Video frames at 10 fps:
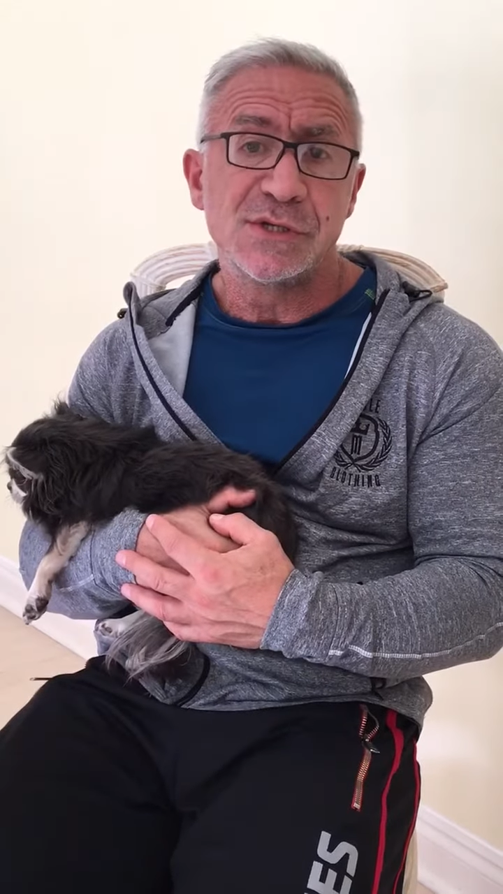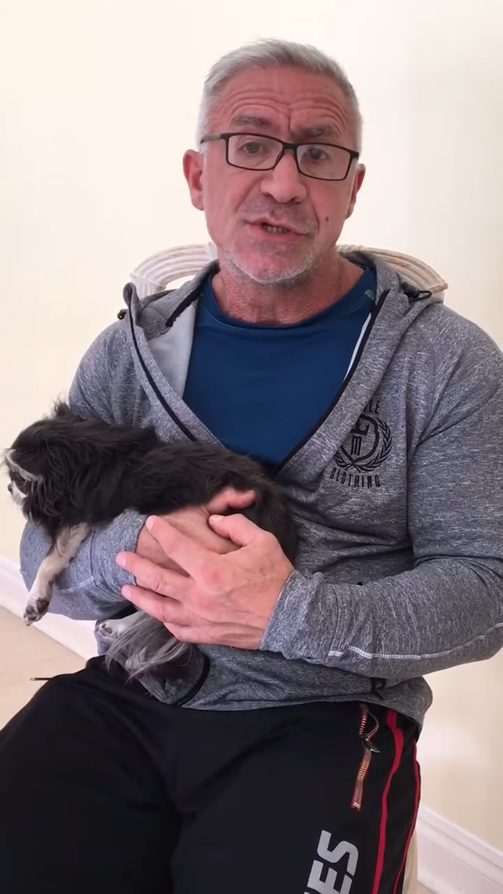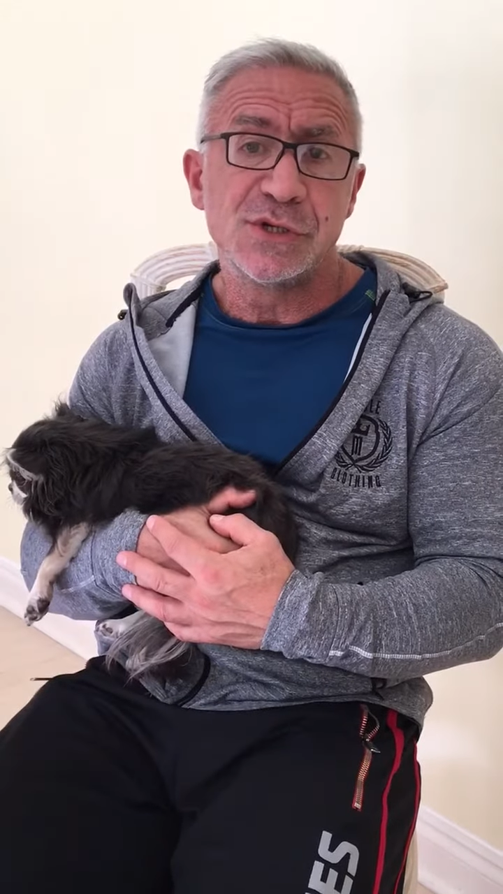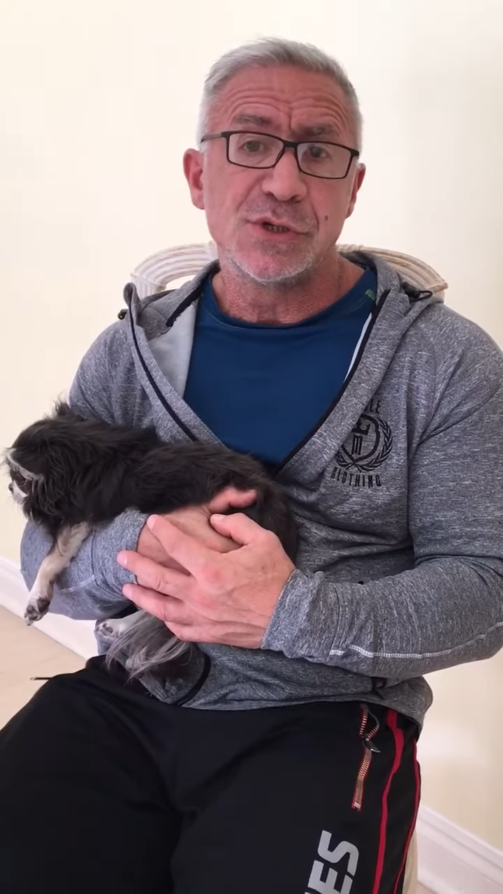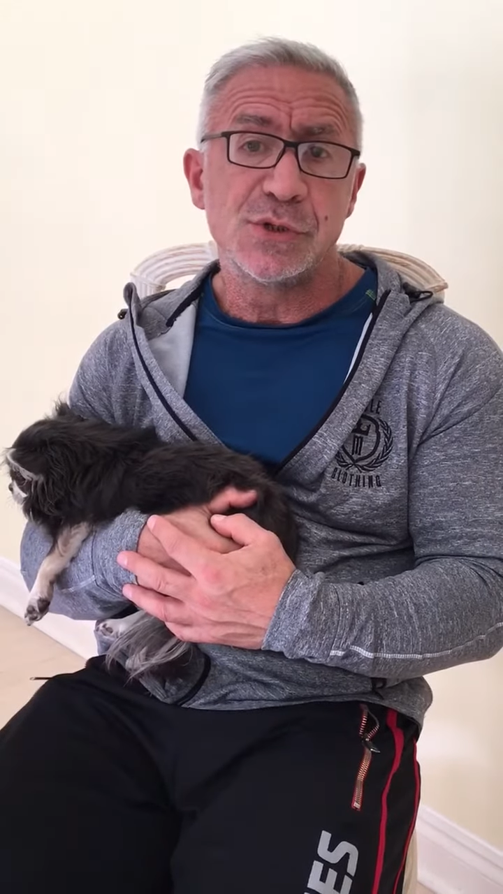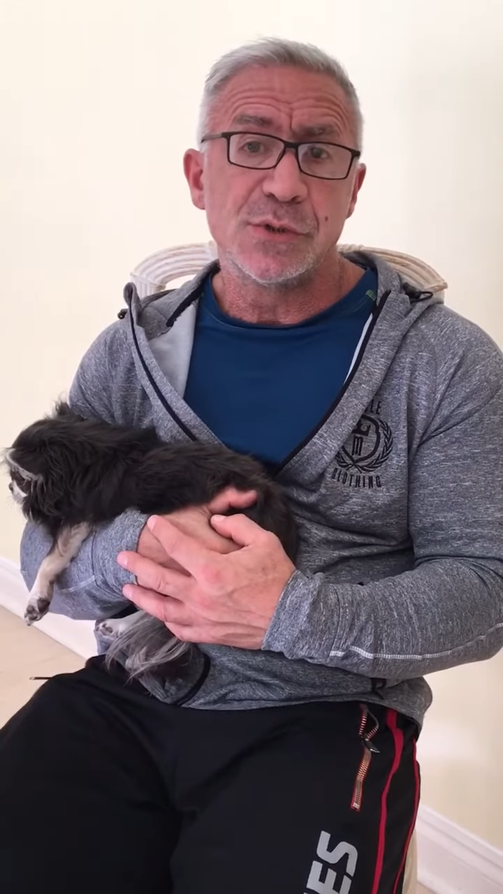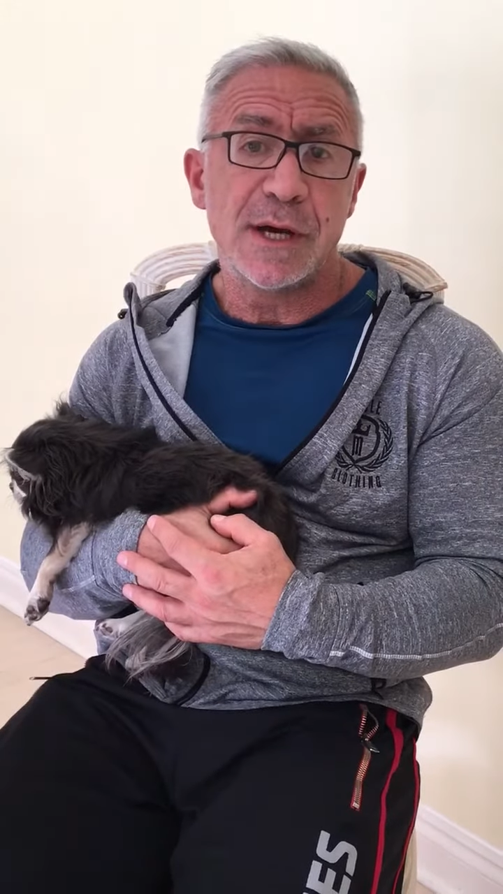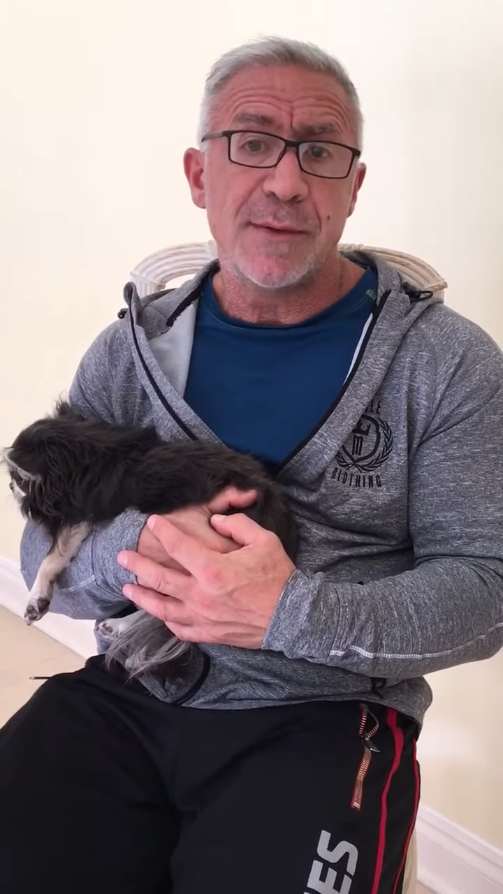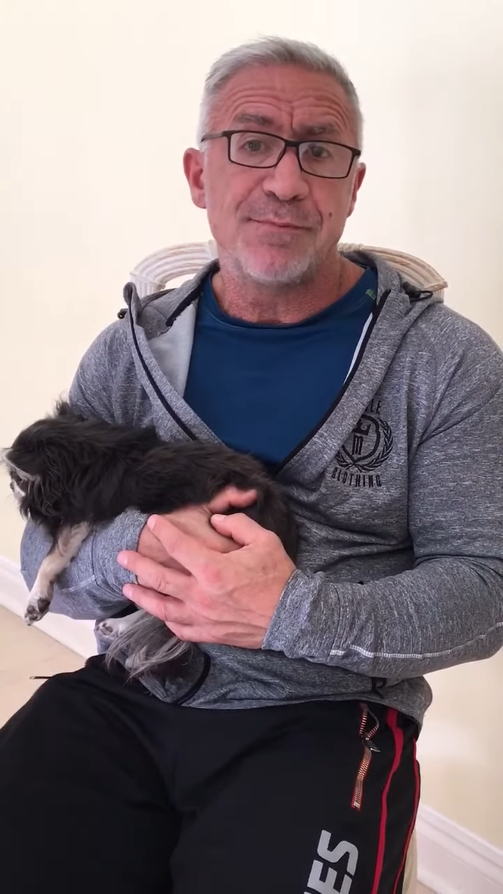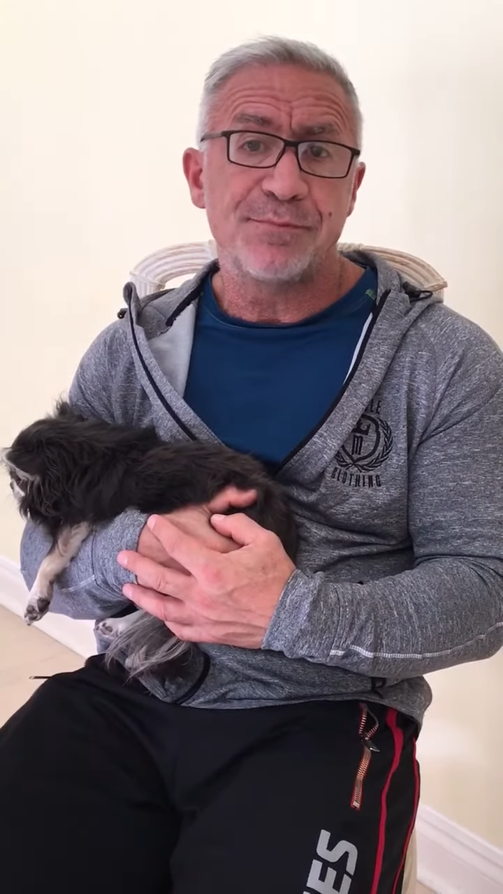
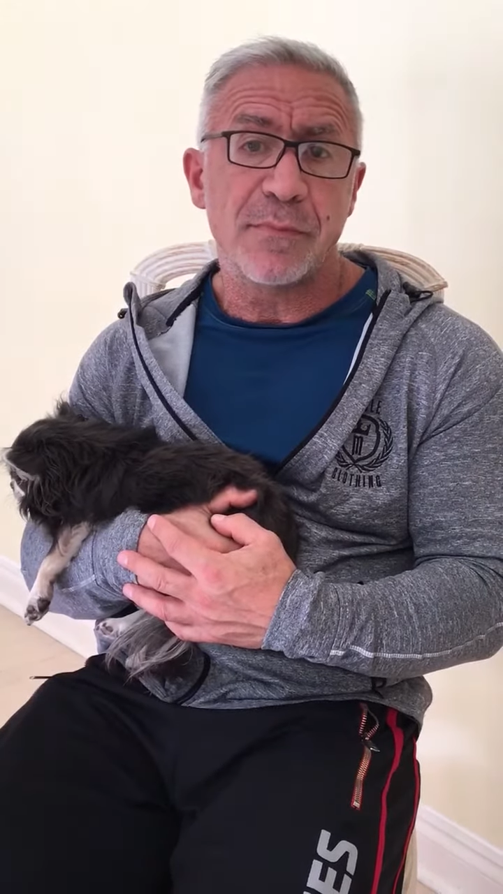to